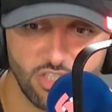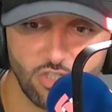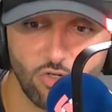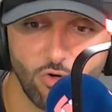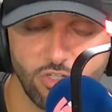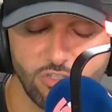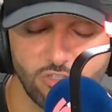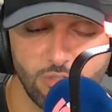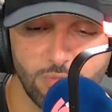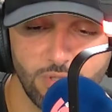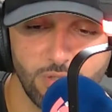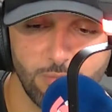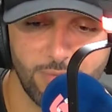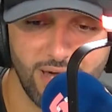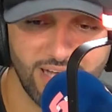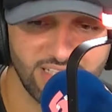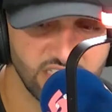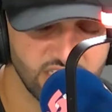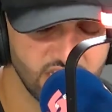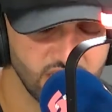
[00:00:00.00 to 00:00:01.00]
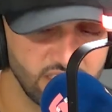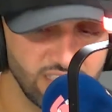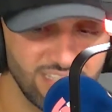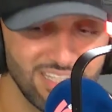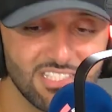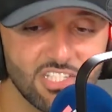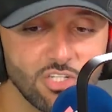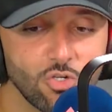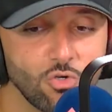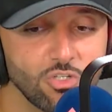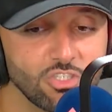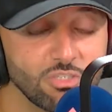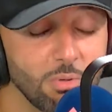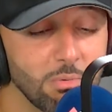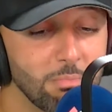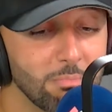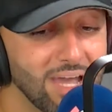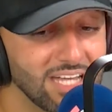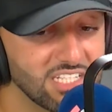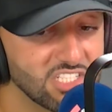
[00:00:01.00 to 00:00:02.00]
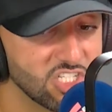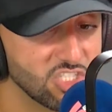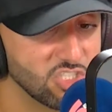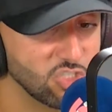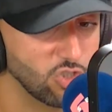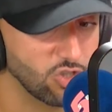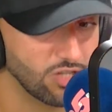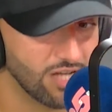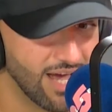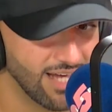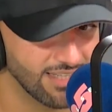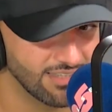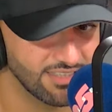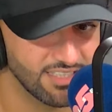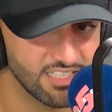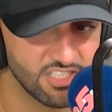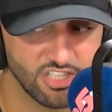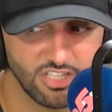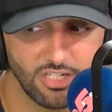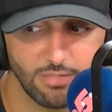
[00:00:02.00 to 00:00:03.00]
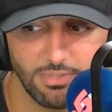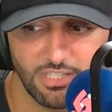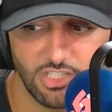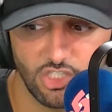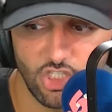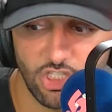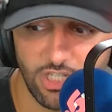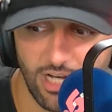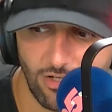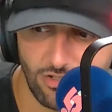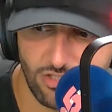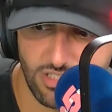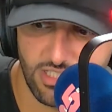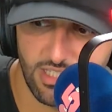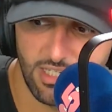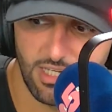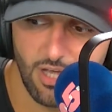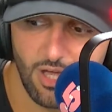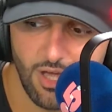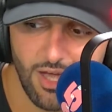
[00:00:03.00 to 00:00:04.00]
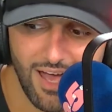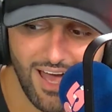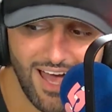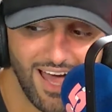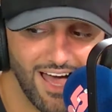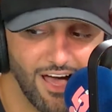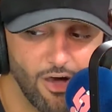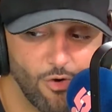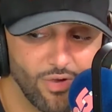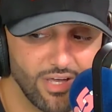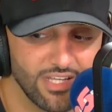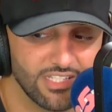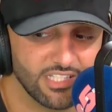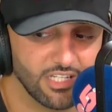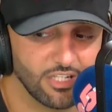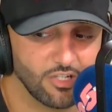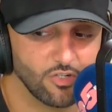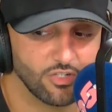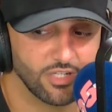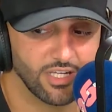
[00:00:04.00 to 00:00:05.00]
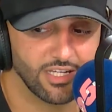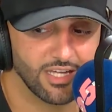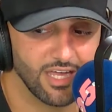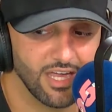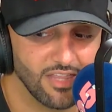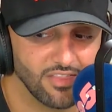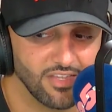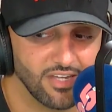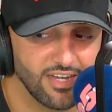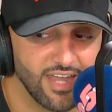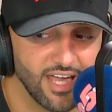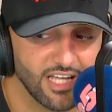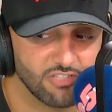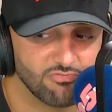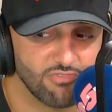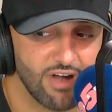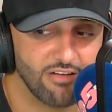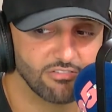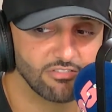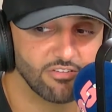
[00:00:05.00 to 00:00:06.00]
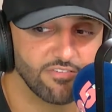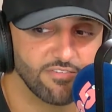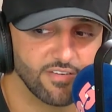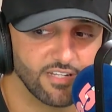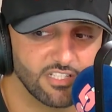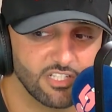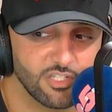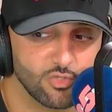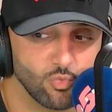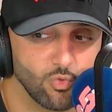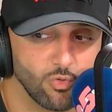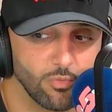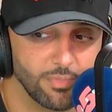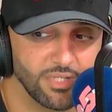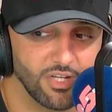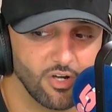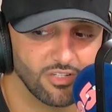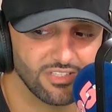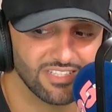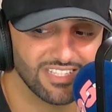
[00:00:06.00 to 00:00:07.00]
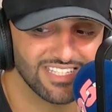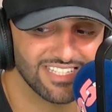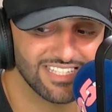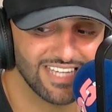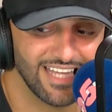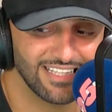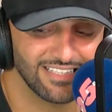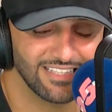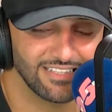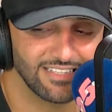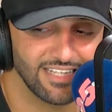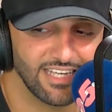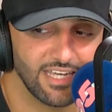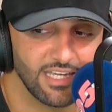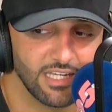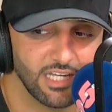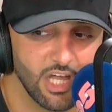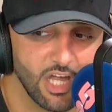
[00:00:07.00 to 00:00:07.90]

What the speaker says: it going to be Manchester City? Is it going to be Manchester United? Is it going to be Chelsea? How is it looking? The next round of fixtures will be on Saturday